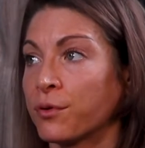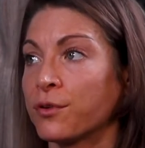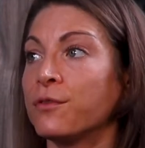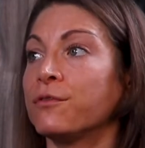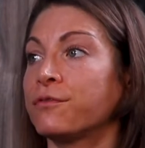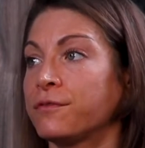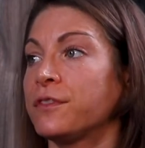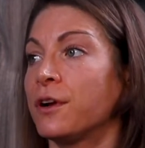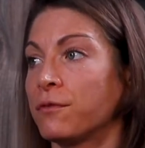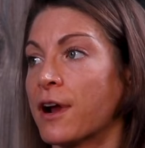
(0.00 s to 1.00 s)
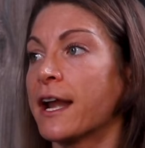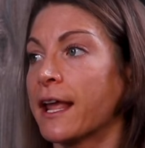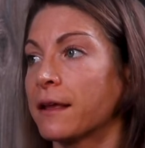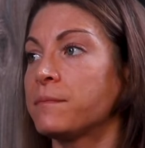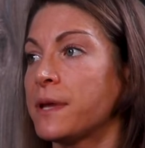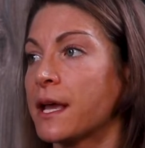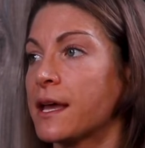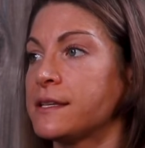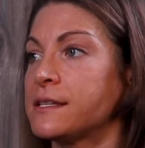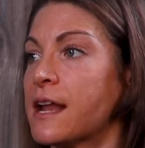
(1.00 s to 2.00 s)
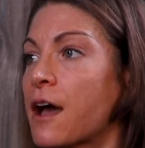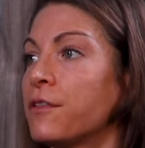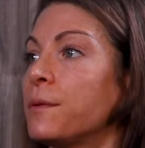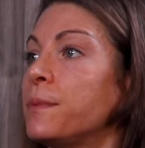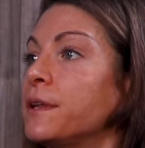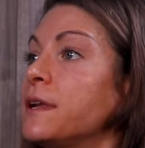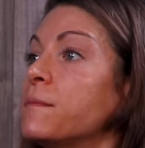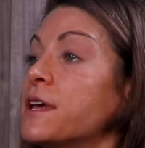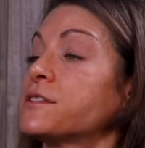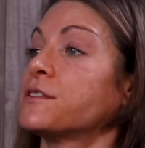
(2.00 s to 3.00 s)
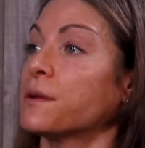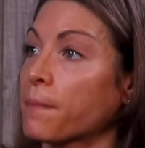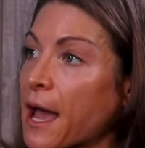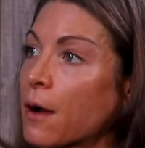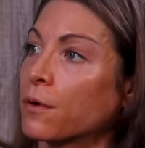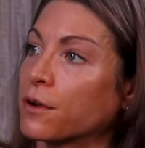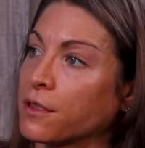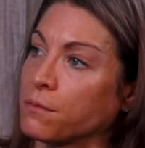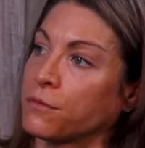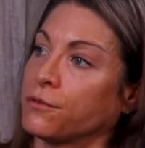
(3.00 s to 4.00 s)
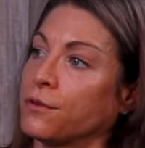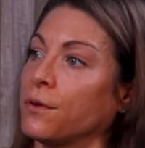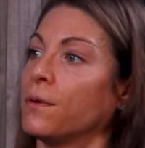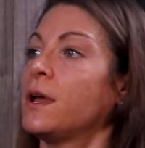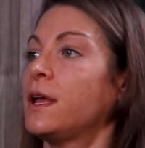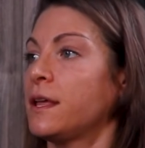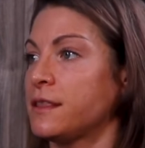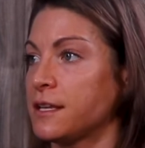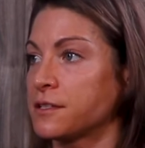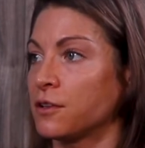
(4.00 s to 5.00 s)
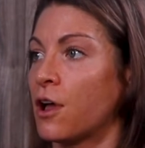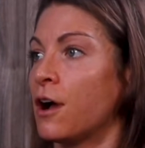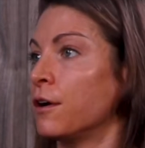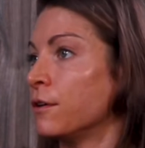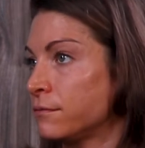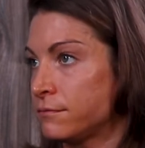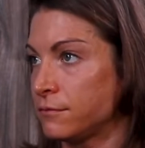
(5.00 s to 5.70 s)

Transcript: Improve their running, because now they're building muscle to power them through these long